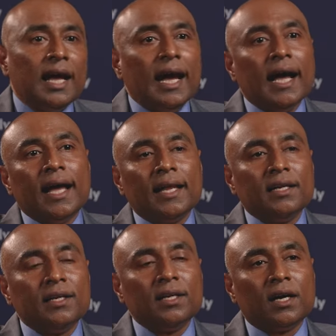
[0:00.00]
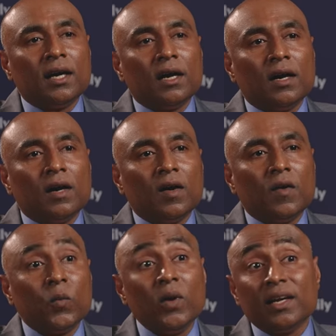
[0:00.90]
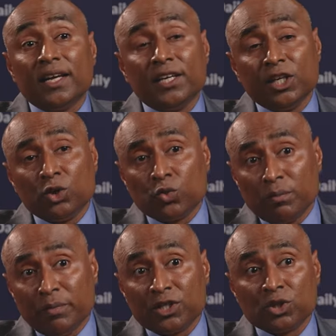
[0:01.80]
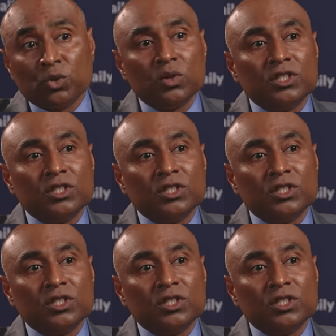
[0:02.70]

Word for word: And getting into a med school